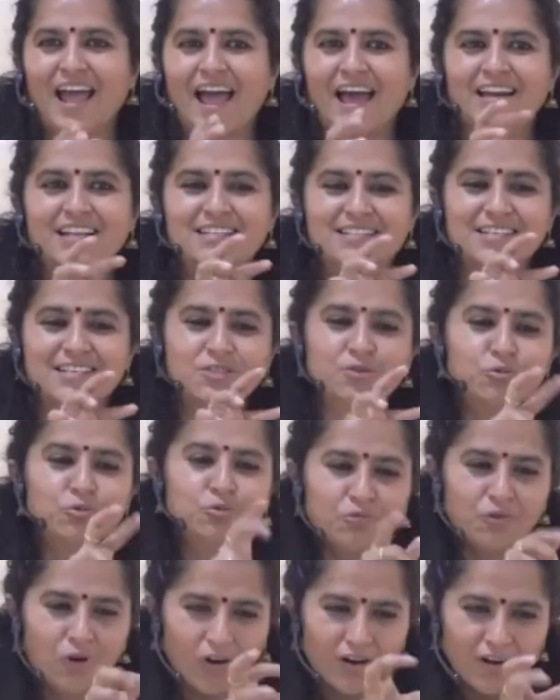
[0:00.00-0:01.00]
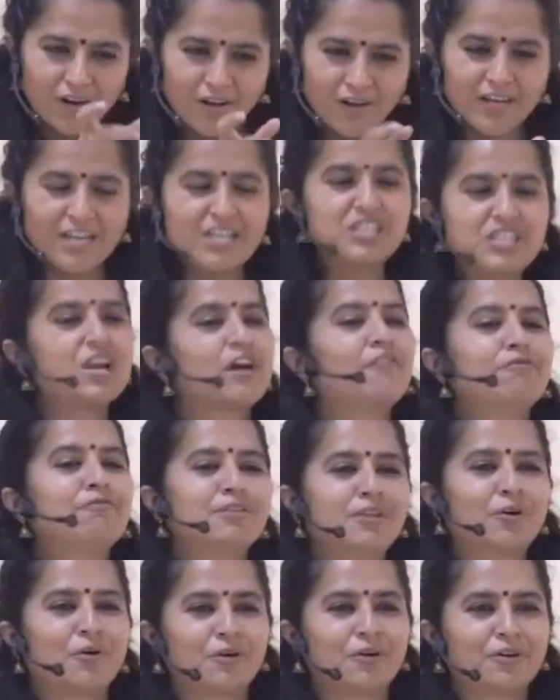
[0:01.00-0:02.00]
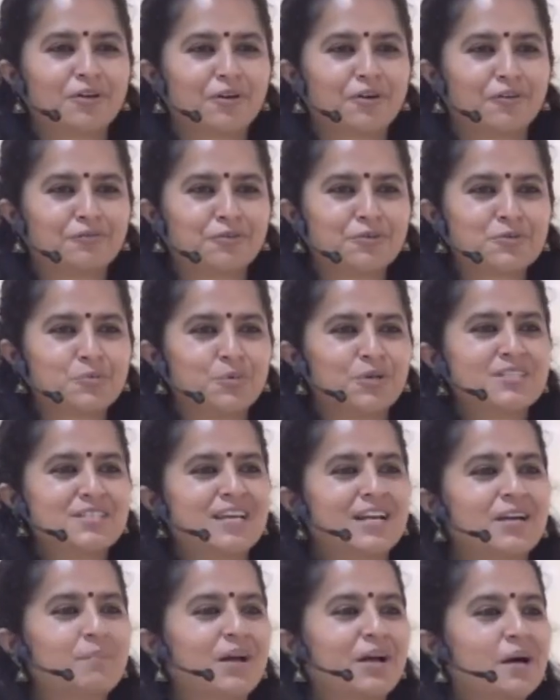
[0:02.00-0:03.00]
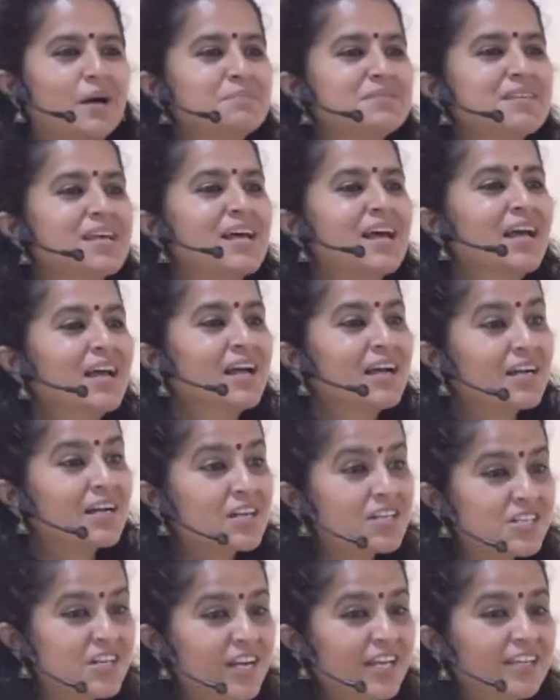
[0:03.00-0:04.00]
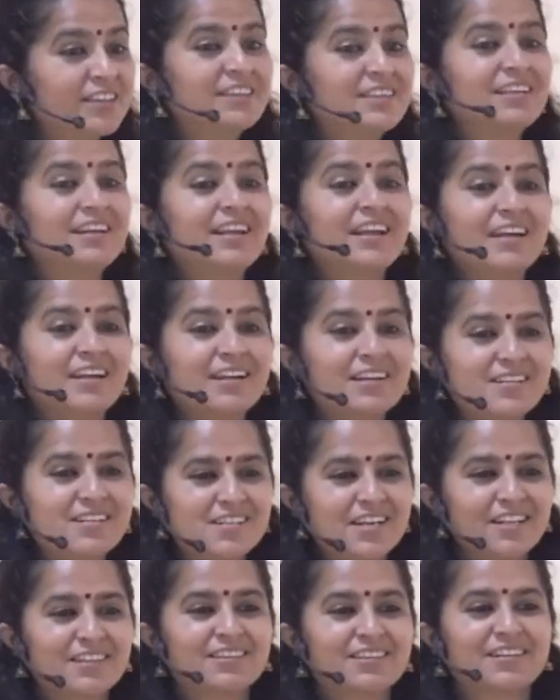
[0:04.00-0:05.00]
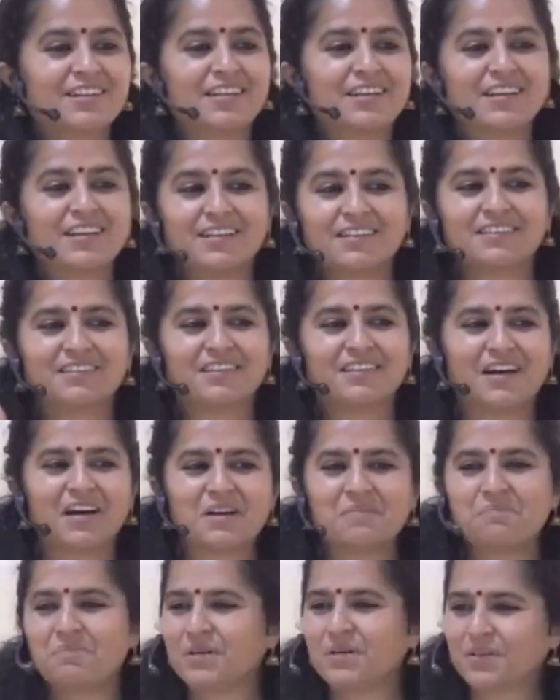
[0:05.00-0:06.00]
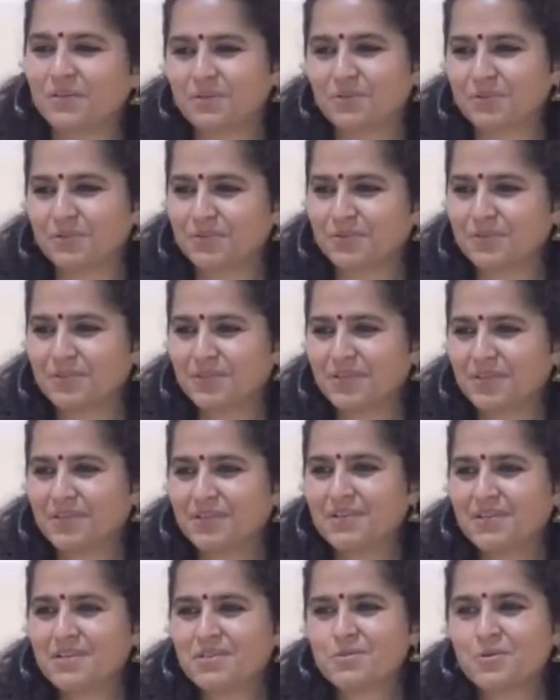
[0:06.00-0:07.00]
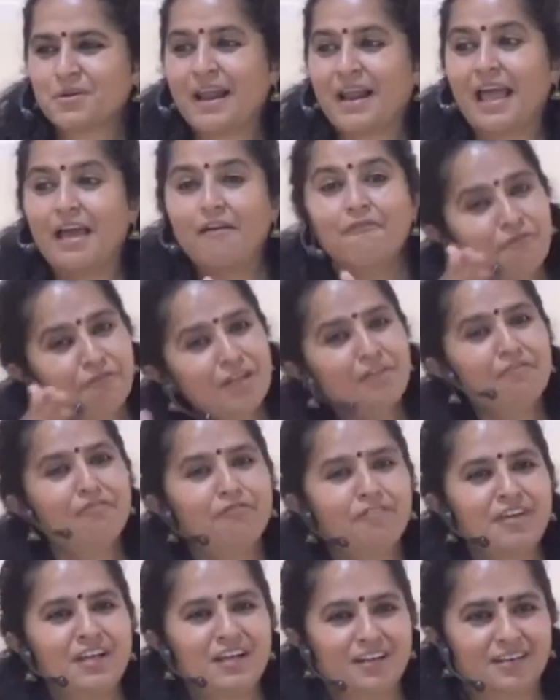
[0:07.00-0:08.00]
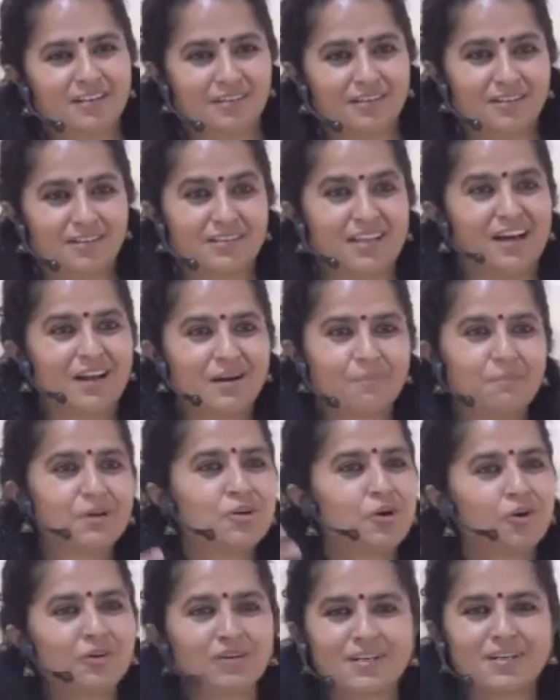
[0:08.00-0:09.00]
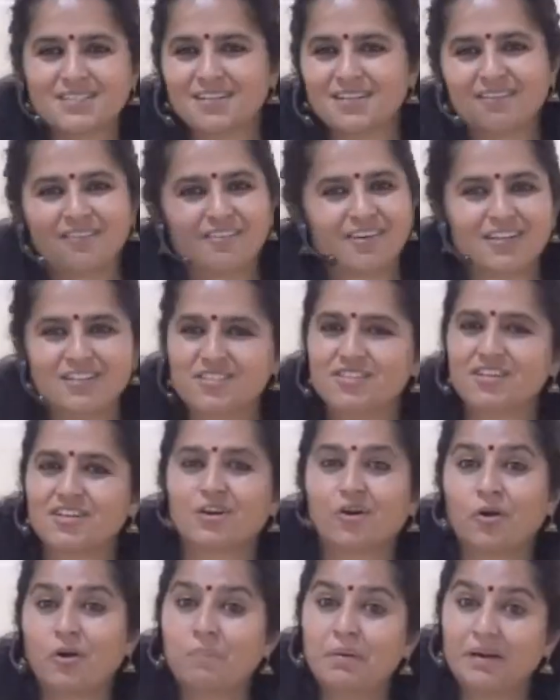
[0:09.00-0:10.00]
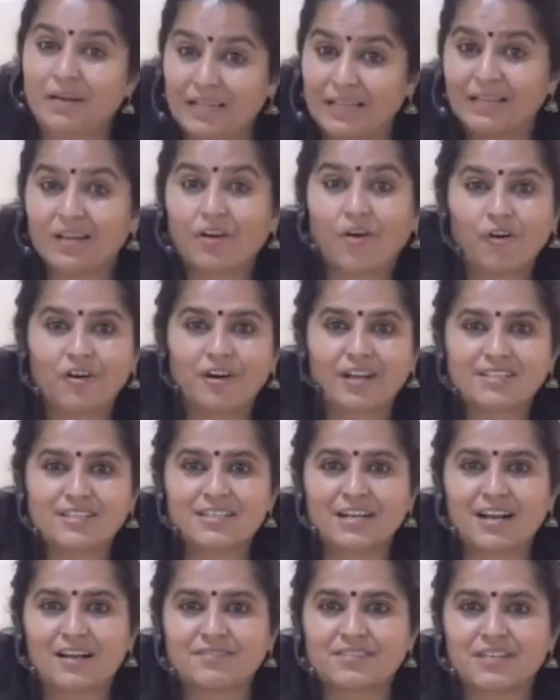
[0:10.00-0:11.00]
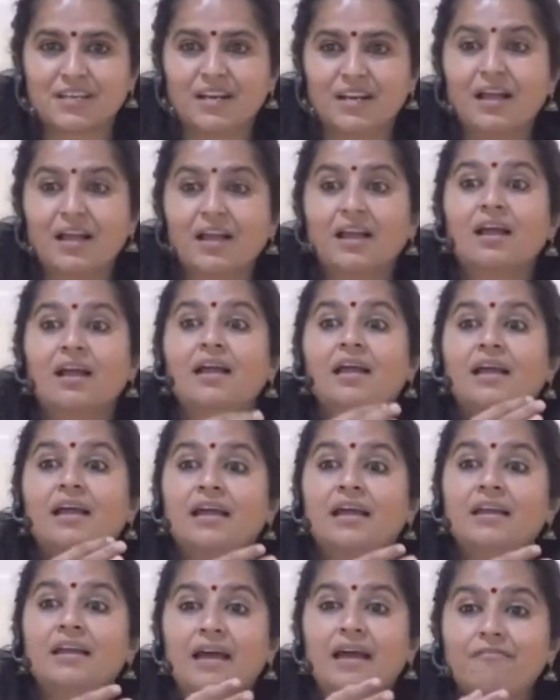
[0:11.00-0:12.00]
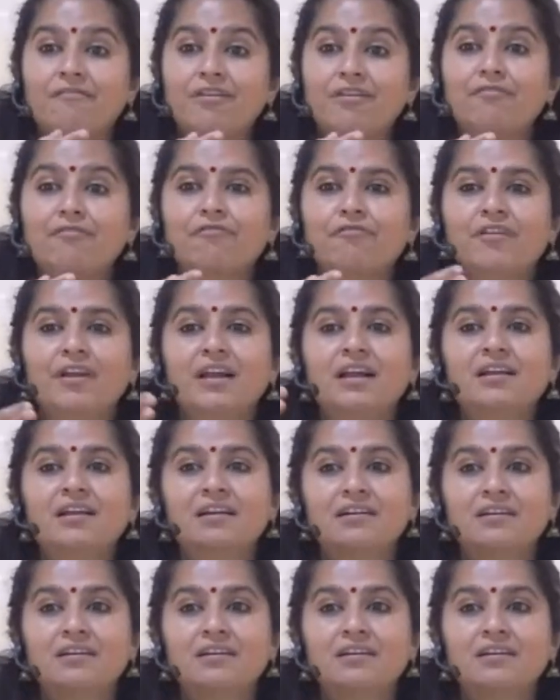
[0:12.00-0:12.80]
And he says, you reshuffle the order of those words and it becomes kshetre kshetre dharma kuru. So in every field, dharma not as in religion and all, but in the context that I've said, in every field,